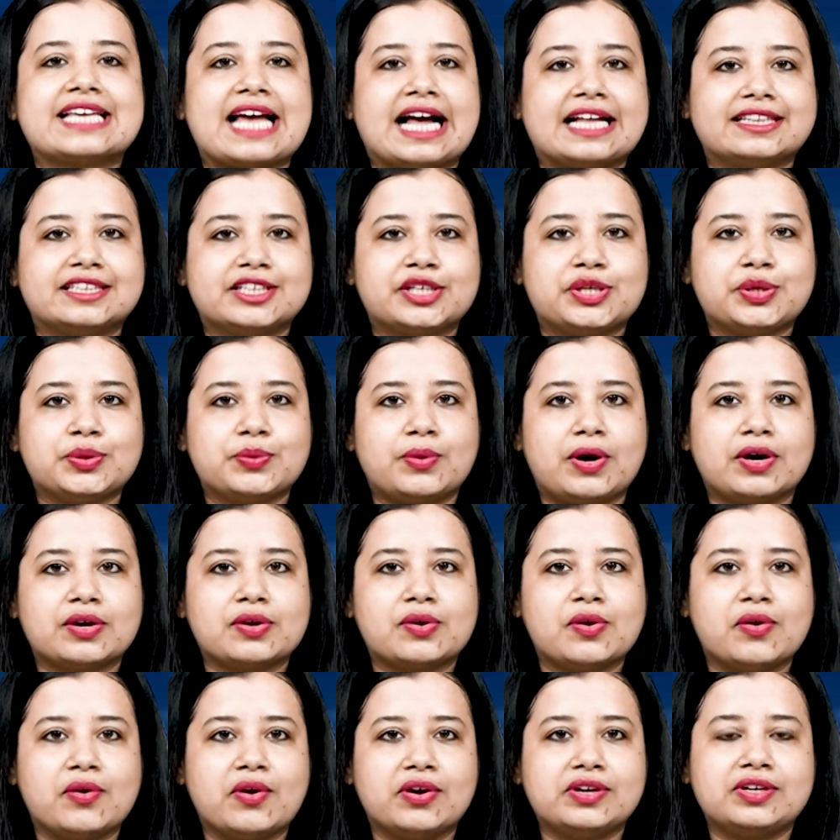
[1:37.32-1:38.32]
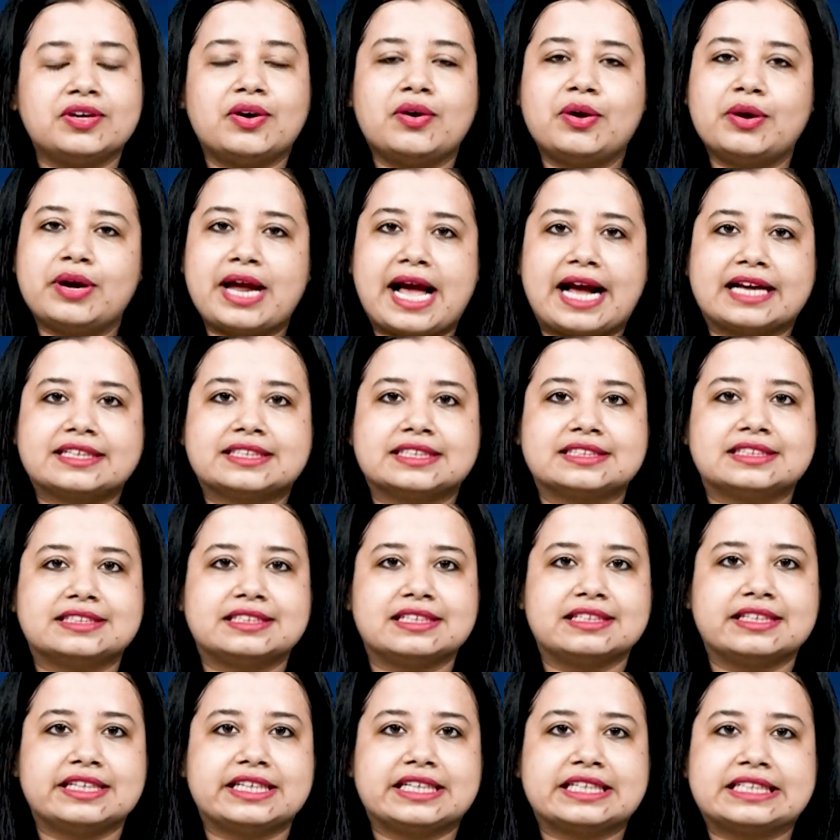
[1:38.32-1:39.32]
scan the QR code or access the
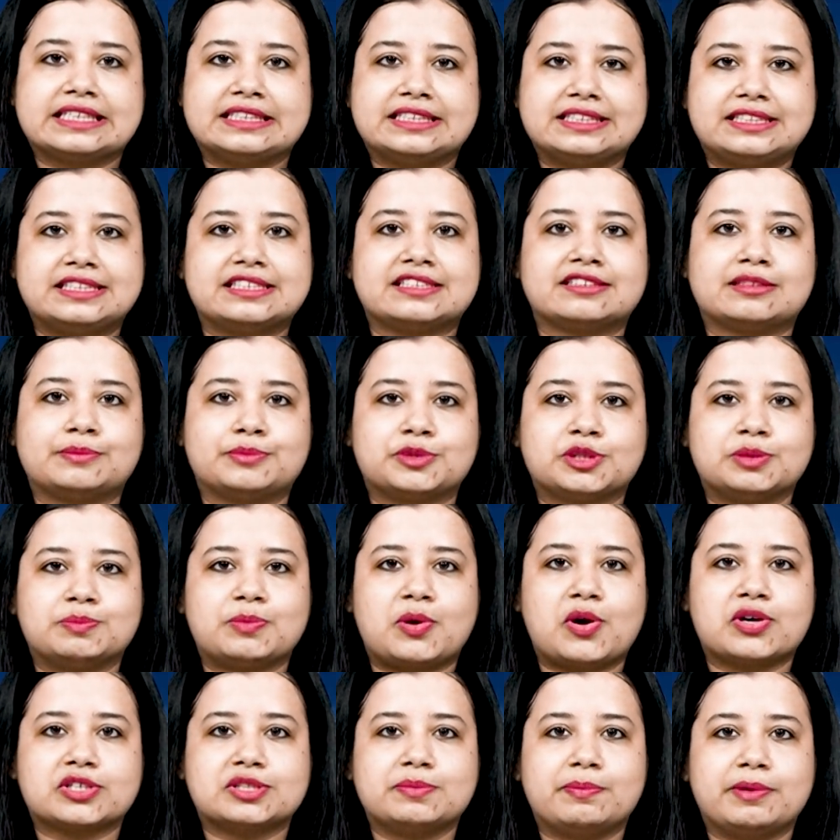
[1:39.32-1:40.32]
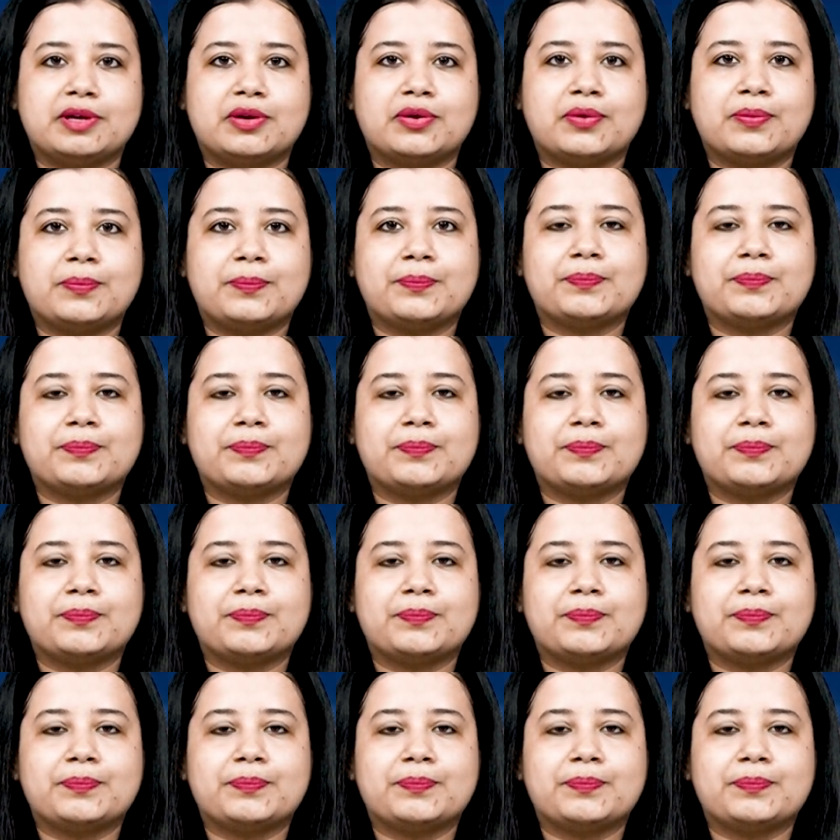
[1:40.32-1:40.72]
link in the description box below.